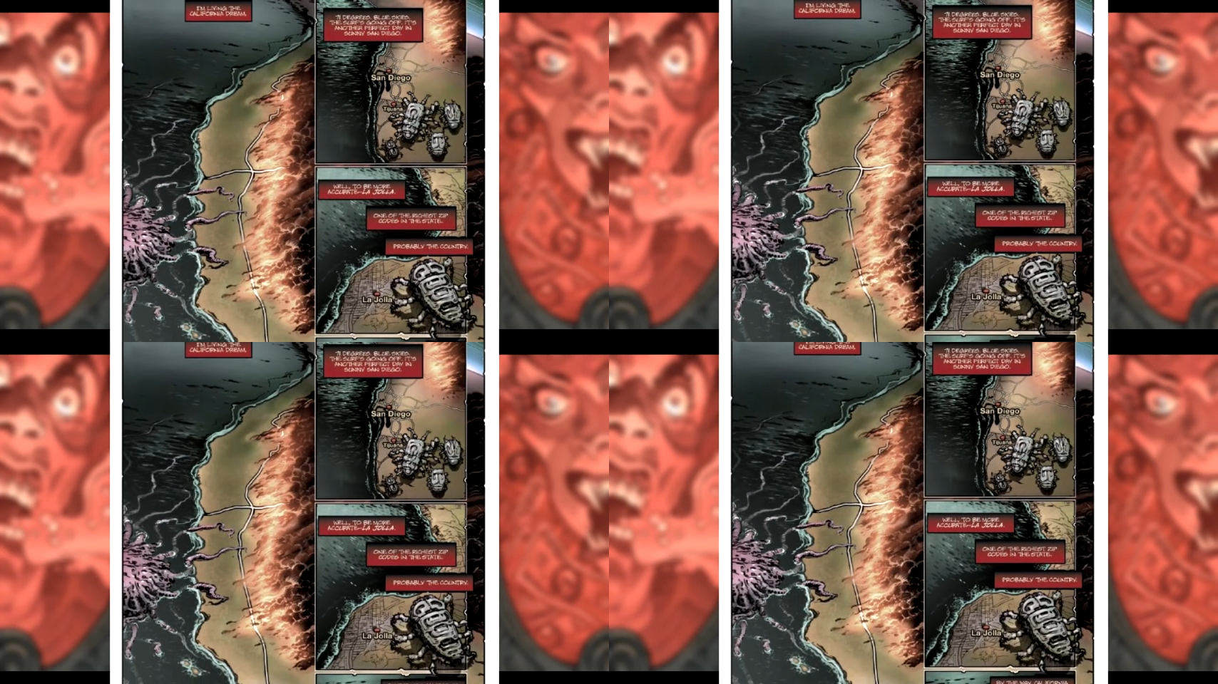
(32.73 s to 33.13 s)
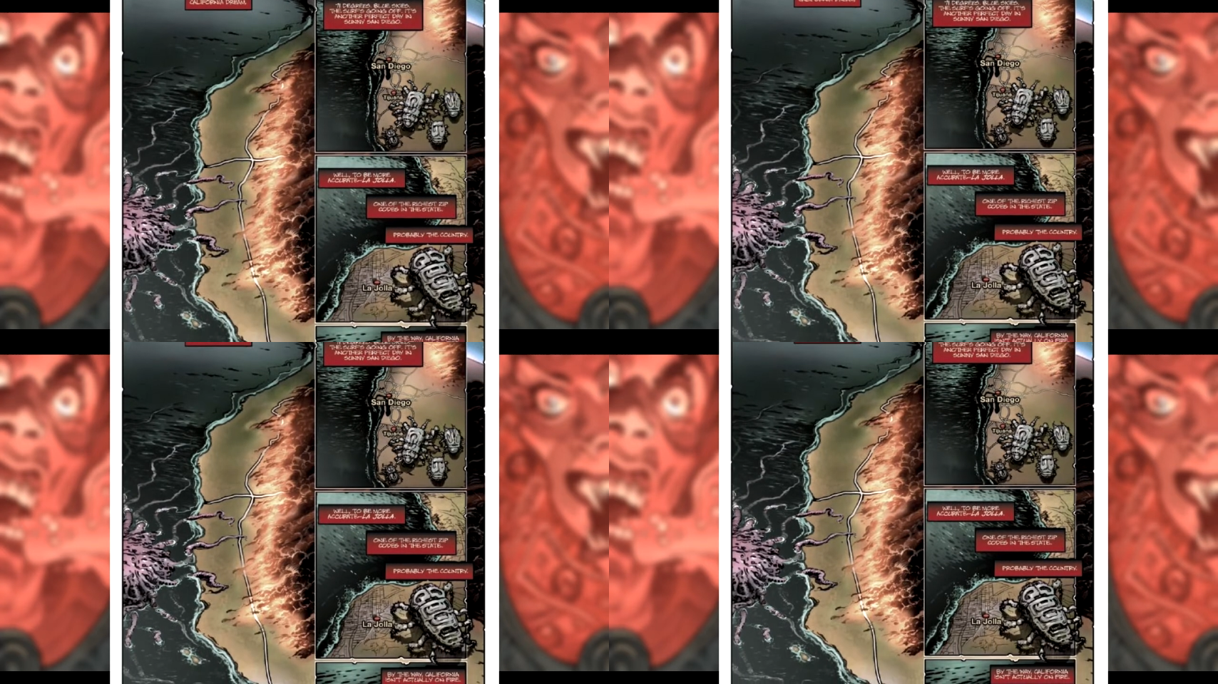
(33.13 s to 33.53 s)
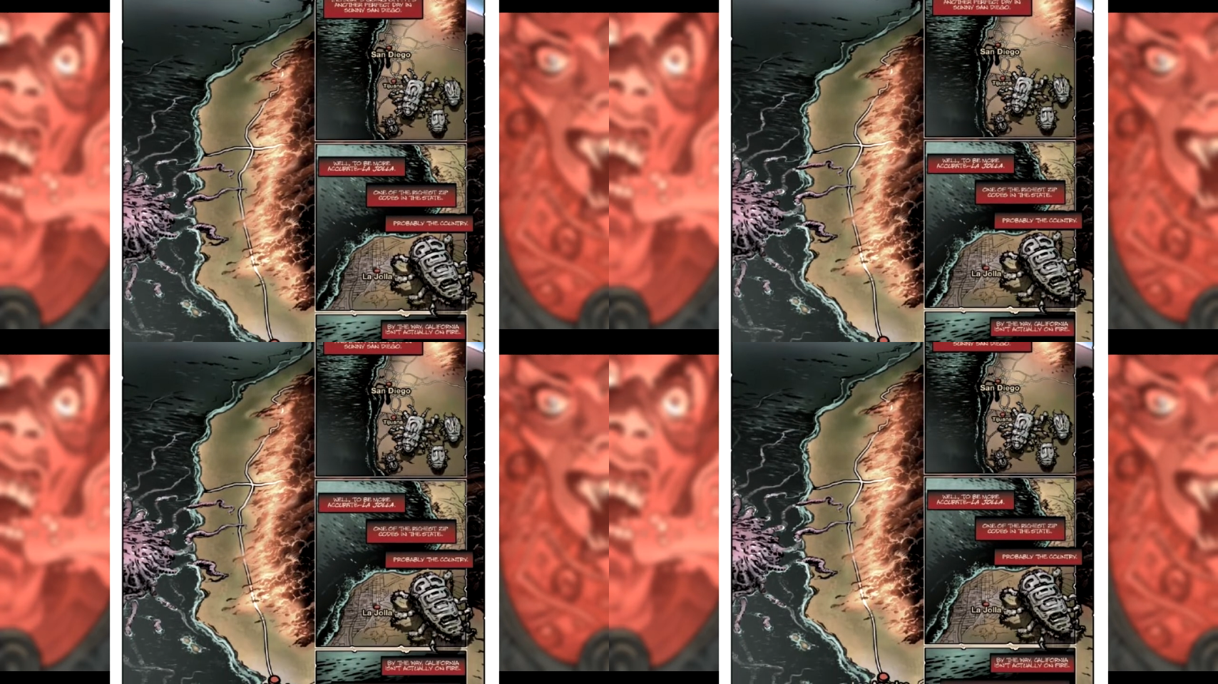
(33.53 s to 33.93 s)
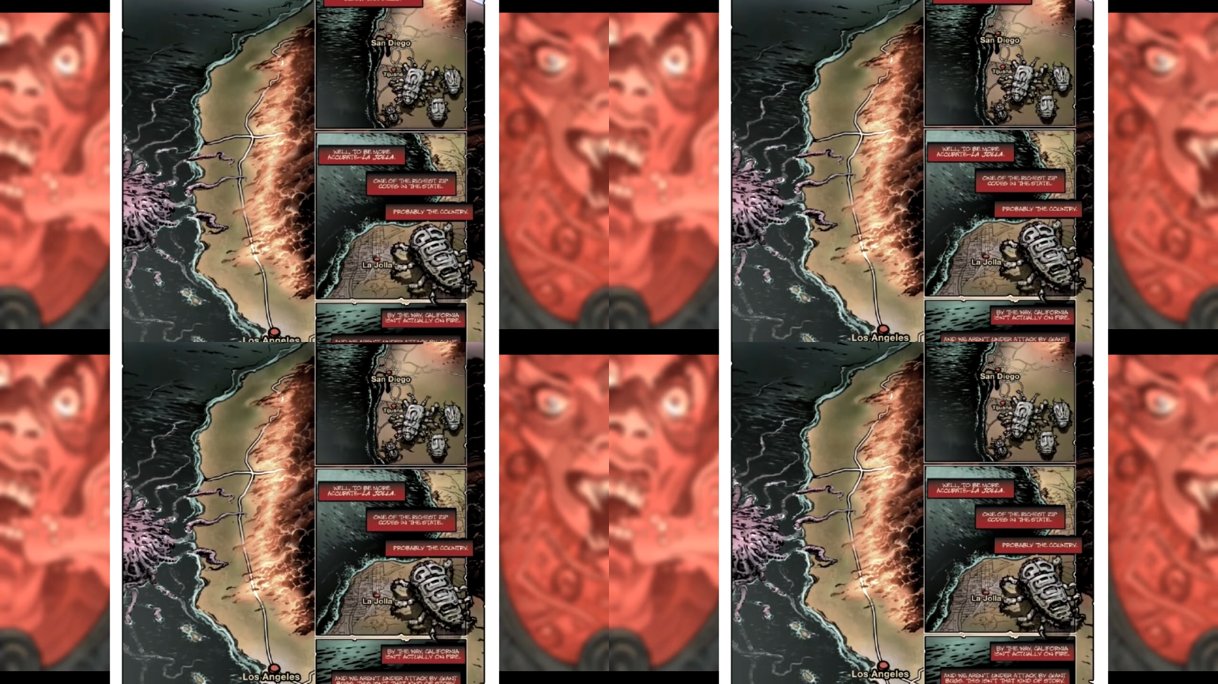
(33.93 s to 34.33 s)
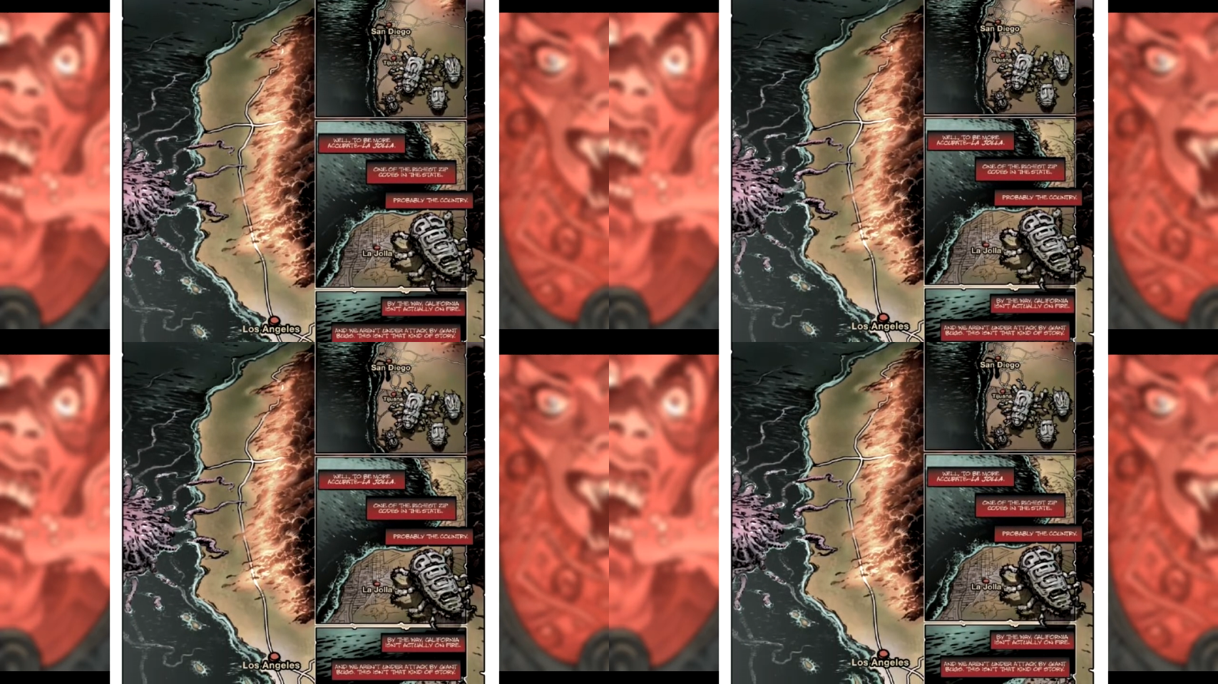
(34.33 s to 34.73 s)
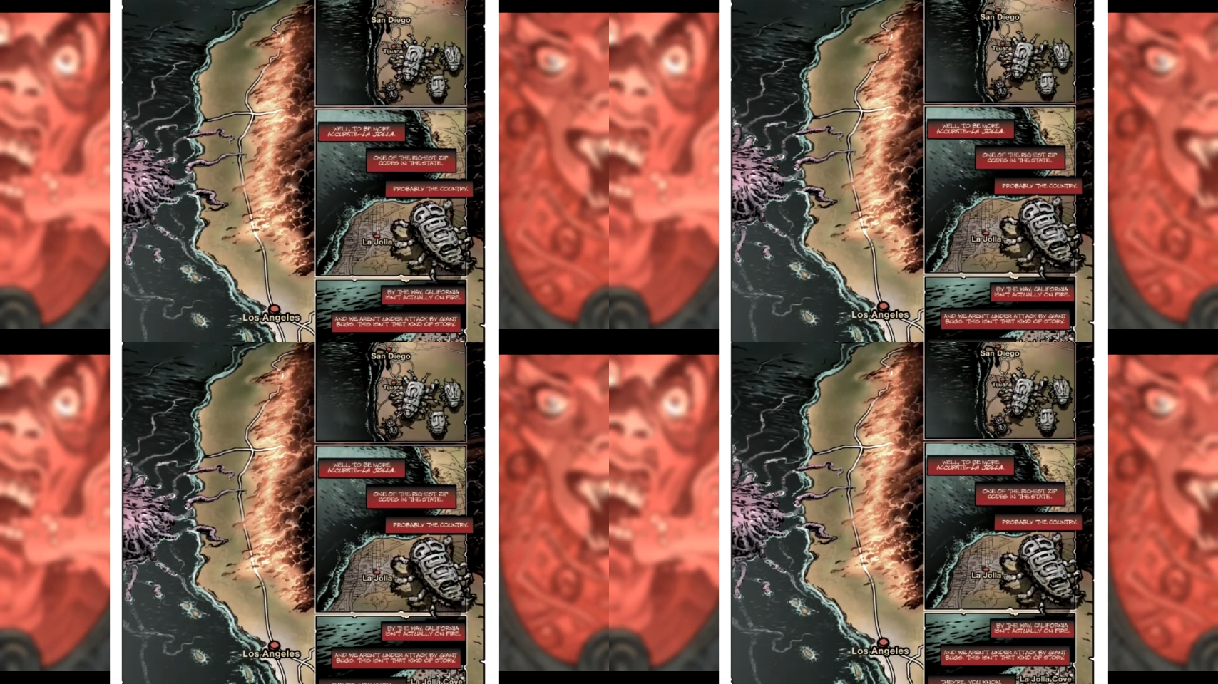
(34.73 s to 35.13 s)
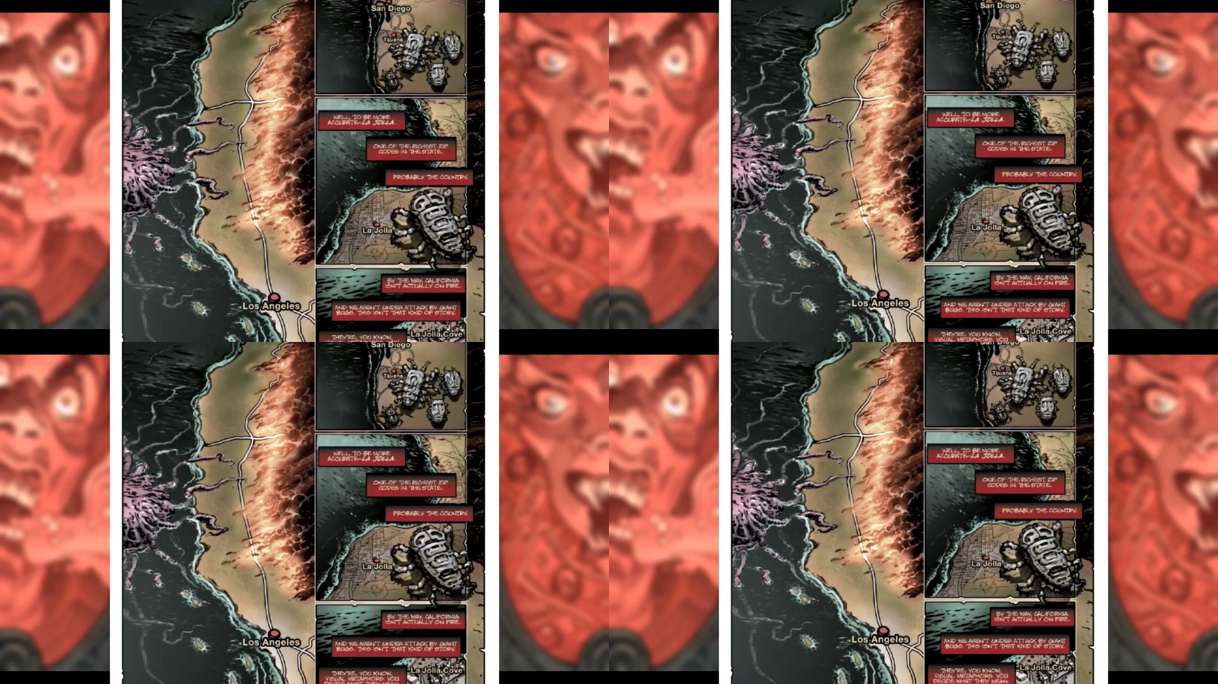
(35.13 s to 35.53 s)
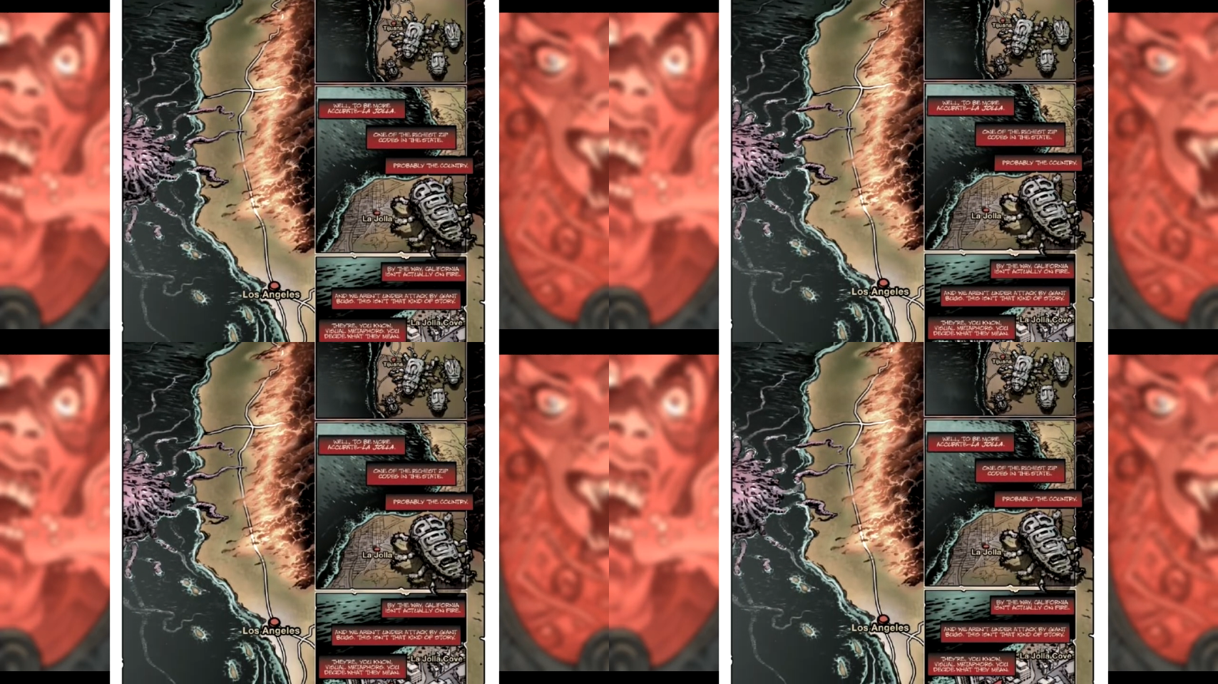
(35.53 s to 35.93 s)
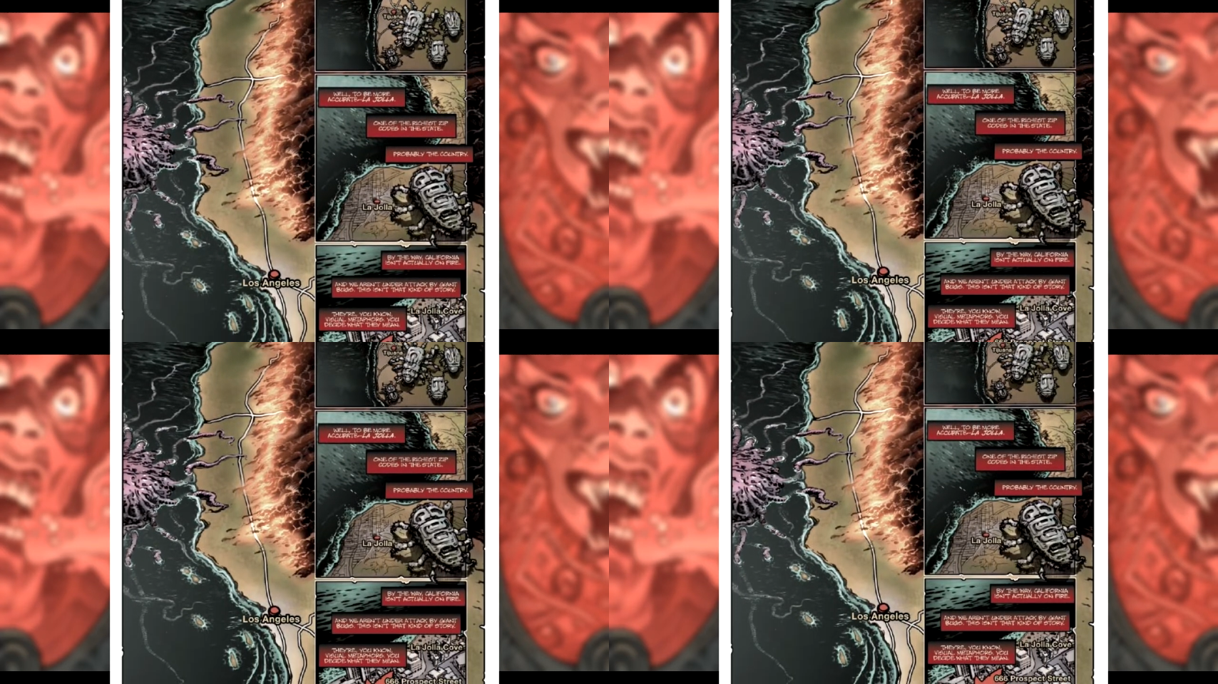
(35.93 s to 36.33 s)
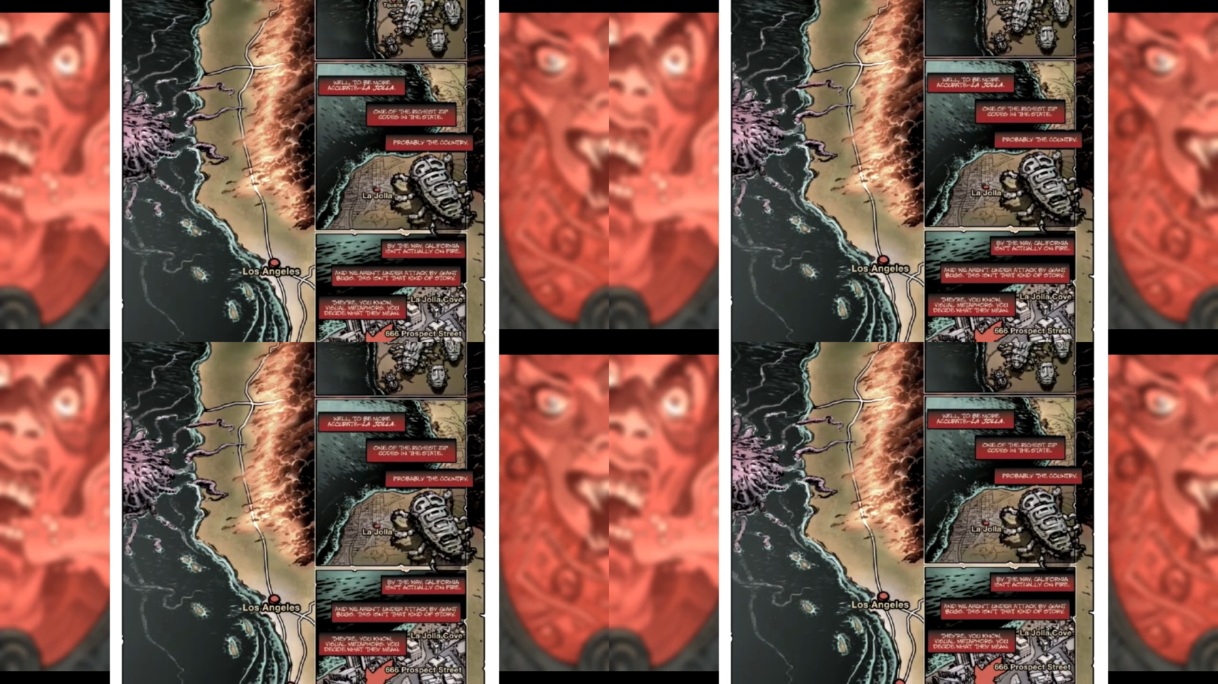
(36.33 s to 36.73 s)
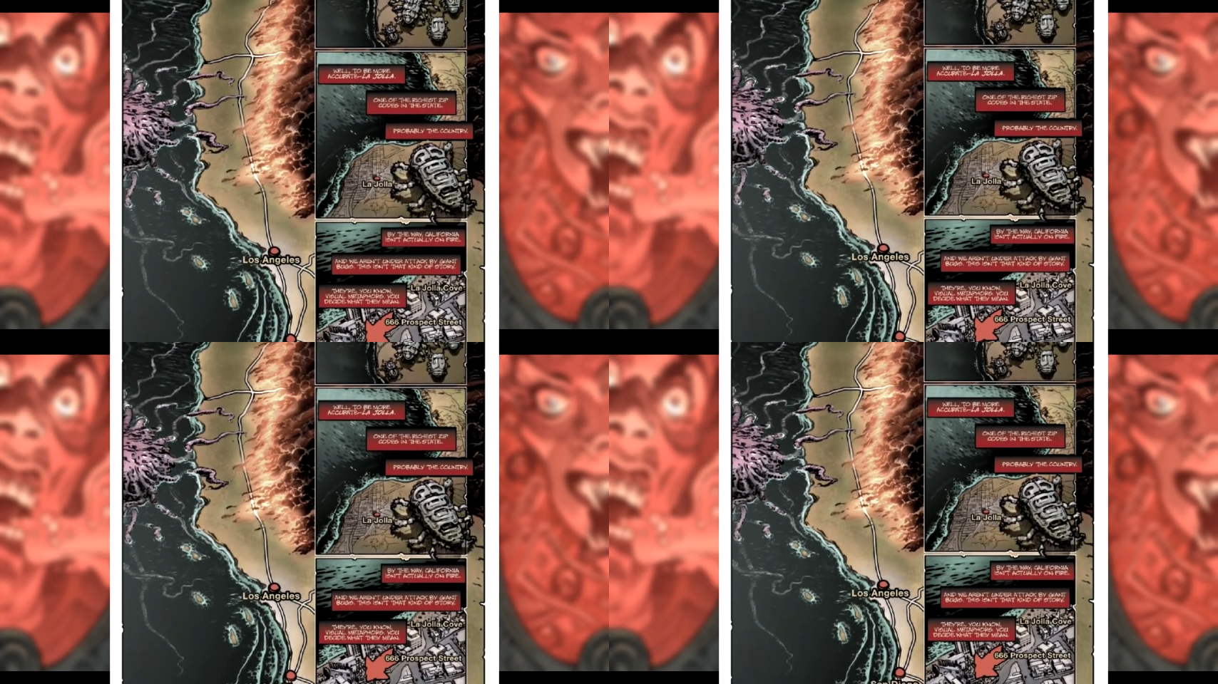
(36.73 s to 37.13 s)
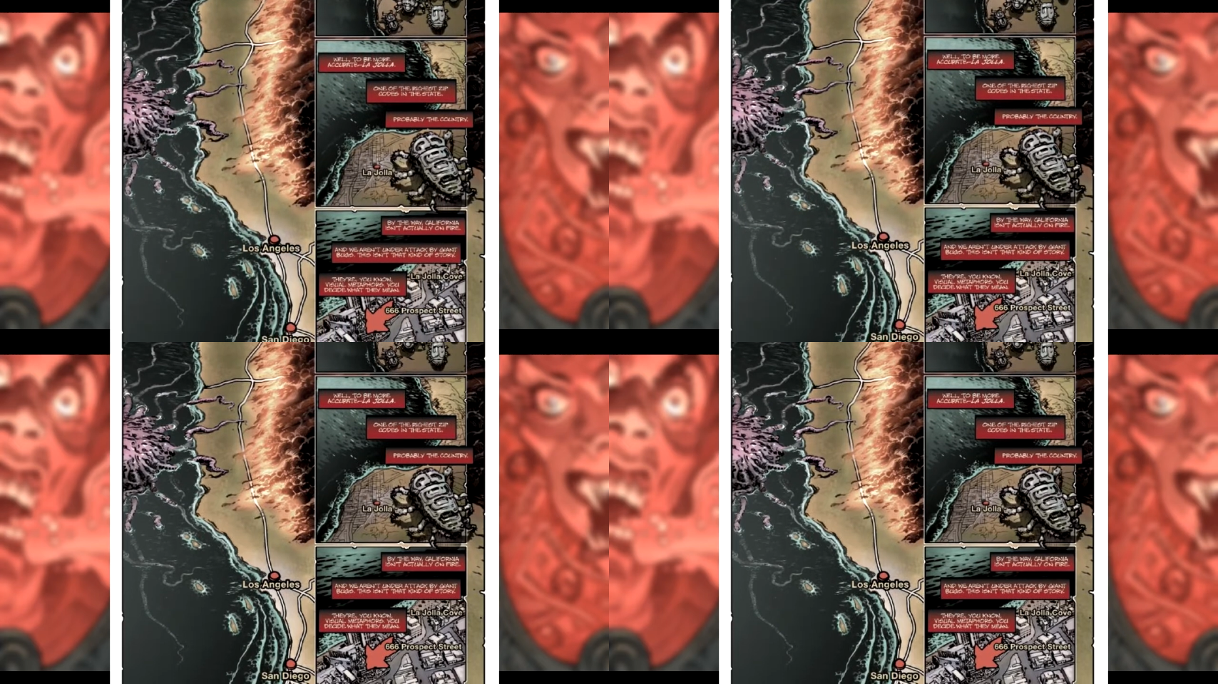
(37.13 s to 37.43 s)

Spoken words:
[unreadable: no face in view]